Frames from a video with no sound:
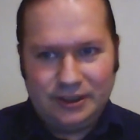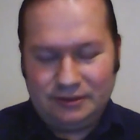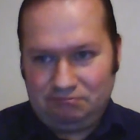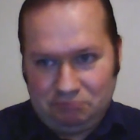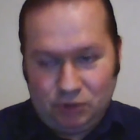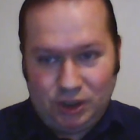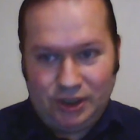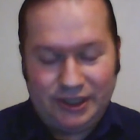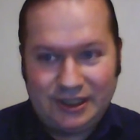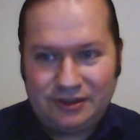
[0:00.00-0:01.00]
Then, well,
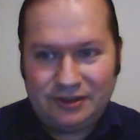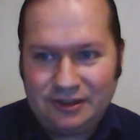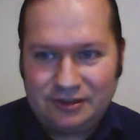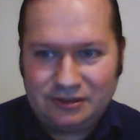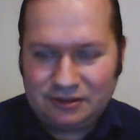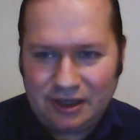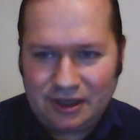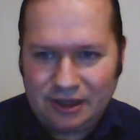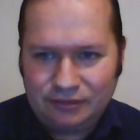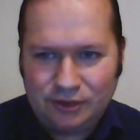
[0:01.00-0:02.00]
in that case,
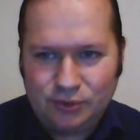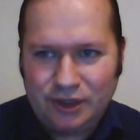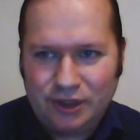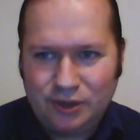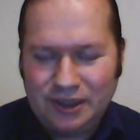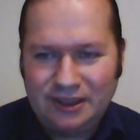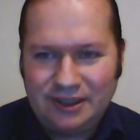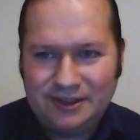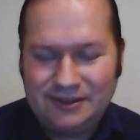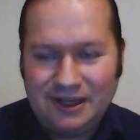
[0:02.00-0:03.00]
I think we agree.
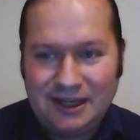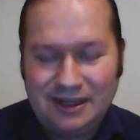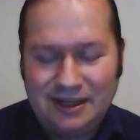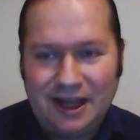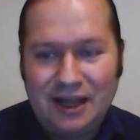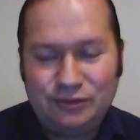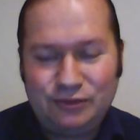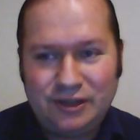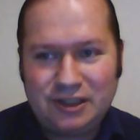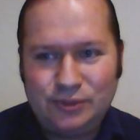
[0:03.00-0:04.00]
And I
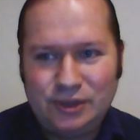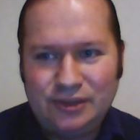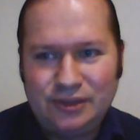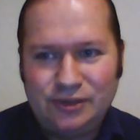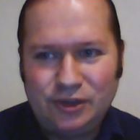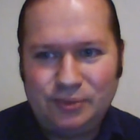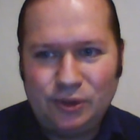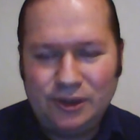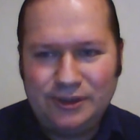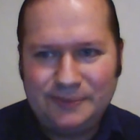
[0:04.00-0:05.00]
think I will enjoy
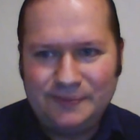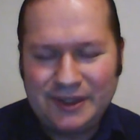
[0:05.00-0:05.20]
Poland.